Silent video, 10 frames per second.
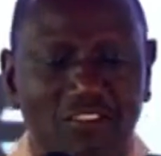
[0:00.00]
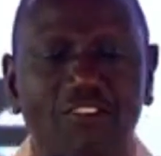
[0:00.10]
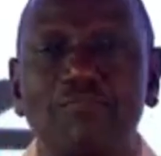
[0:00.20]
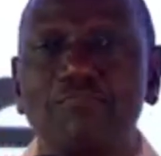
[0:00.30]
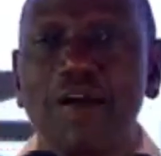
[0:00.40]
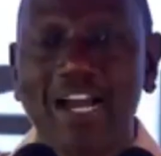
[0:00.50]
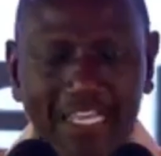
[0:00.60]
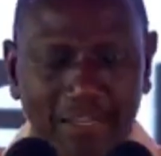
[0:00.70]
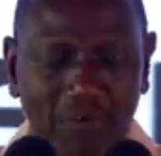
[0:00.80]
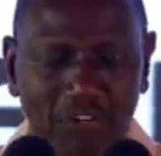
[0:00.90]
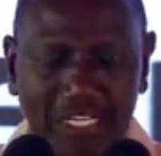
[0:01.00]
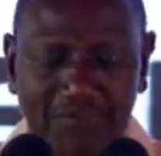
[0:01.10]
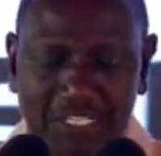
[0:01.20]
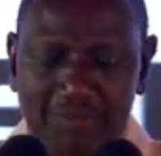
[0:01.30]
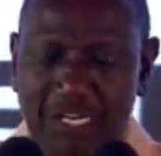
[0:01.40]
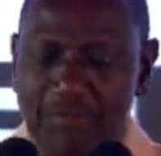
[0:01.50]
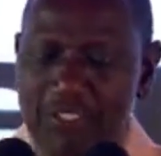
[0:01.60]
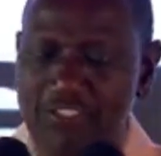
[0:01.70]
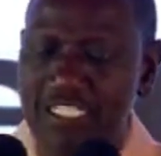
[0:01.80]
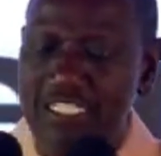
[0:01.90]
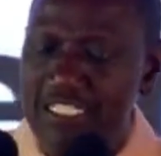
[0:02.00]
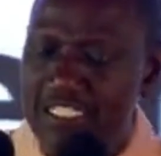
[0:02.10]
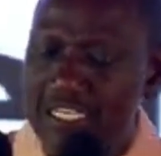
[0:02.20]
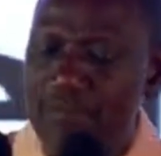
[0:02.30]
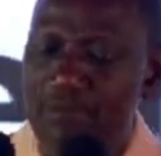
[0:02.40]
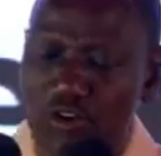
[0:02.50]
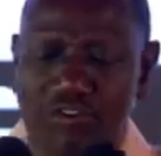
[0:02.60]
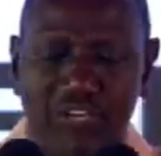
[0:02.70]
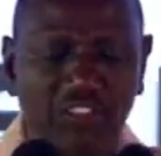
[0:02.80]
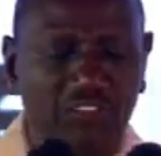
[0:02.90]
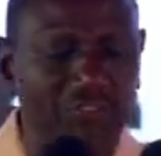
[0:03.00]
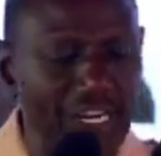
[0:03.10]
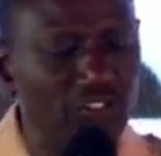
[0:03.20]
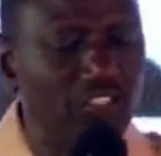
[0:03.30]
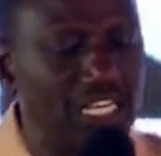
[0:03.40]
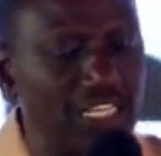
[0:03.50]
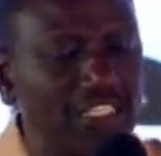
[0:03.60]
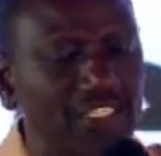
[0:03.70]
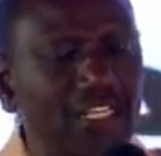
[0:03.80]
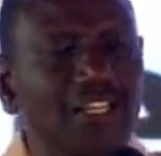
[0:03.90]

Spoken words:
of bankable investment opportunities in a broad range of value chains